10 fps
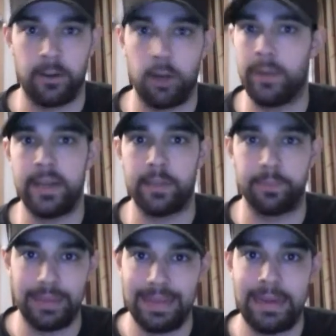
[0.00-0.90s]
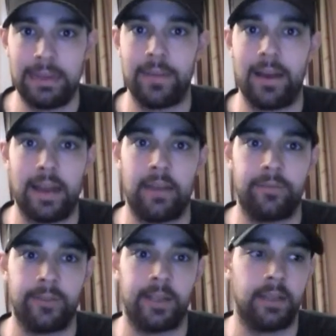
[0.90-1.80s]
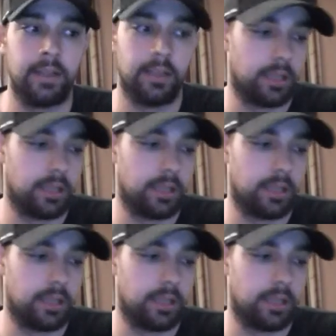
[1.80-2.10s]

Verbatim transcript: Nobody complained about having